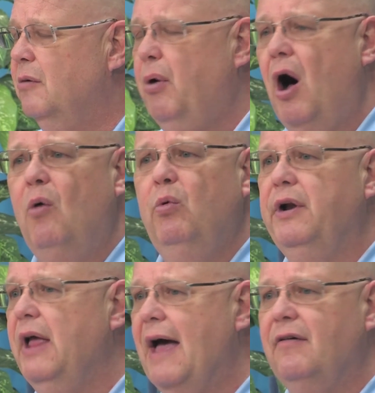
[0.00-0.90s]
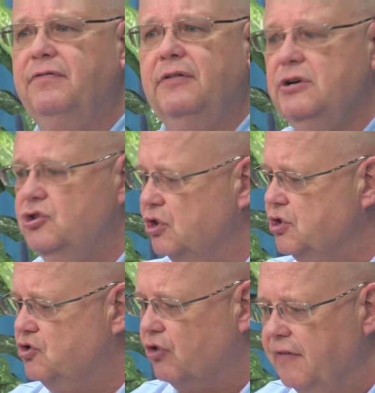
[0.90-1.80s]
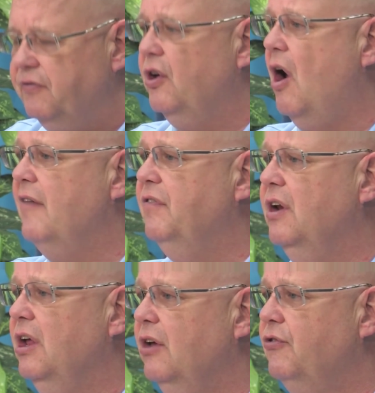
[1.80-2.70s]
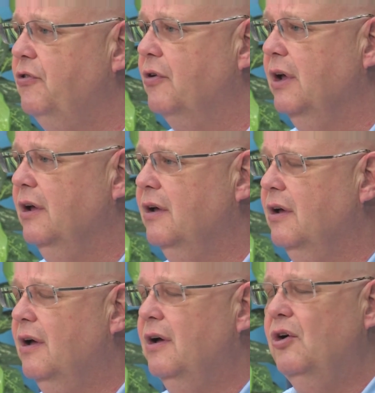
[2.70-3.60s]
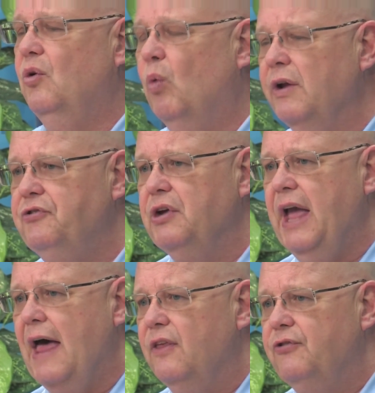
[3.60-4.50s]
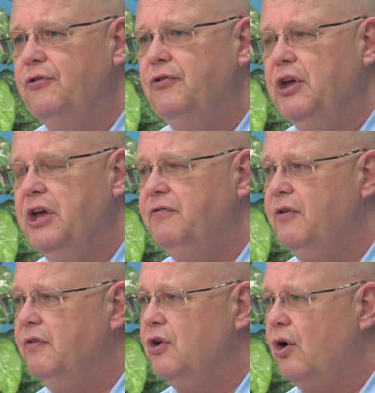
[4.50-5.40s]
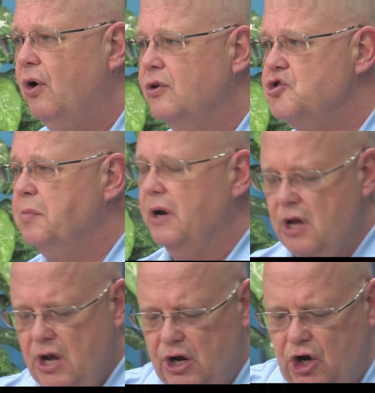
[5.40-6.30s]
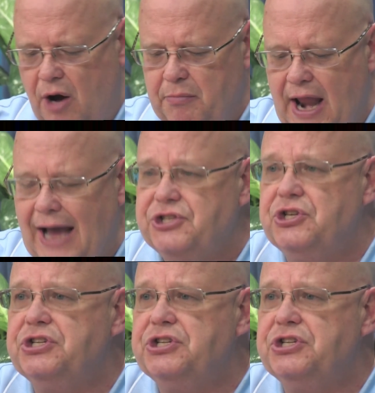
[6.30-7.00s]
Paul would have just drifted off into history. Once again, this is the gift of encouragement. Come next to